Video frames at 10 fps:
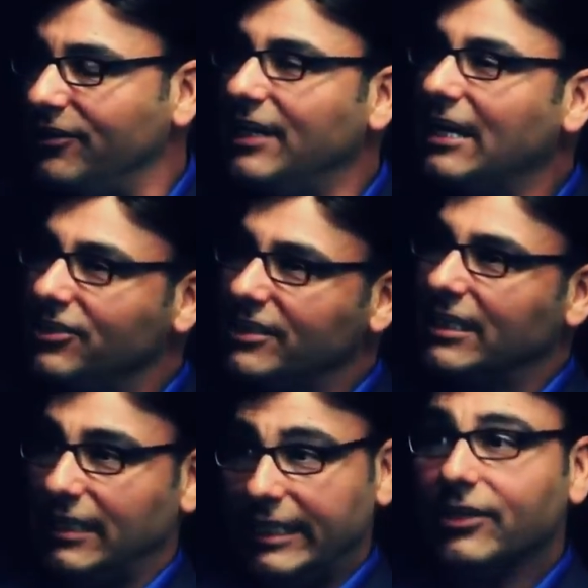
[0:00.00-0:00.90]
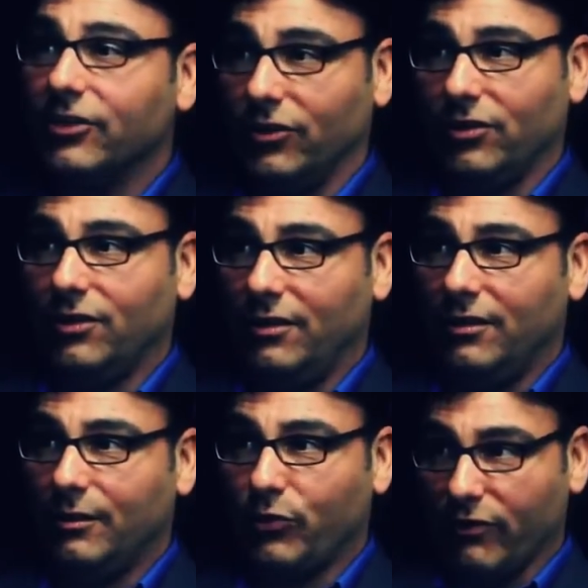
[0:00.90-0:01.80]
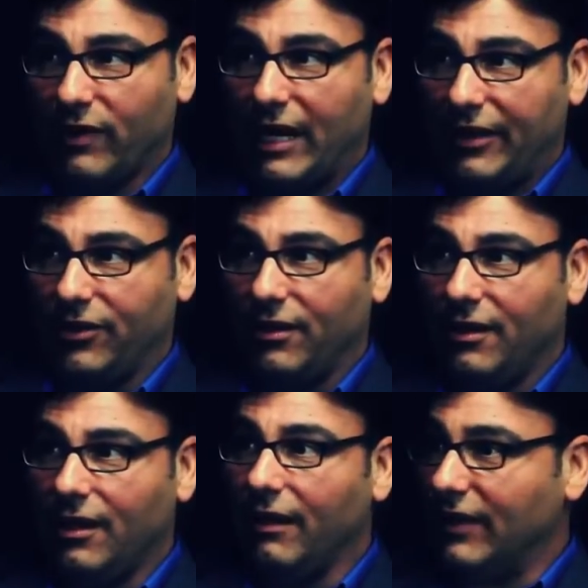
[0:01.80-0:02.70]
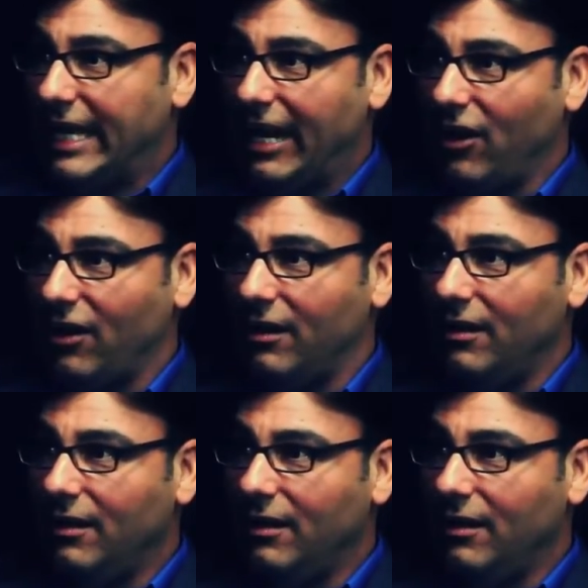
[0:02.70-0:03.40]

not just a clinical provider of care.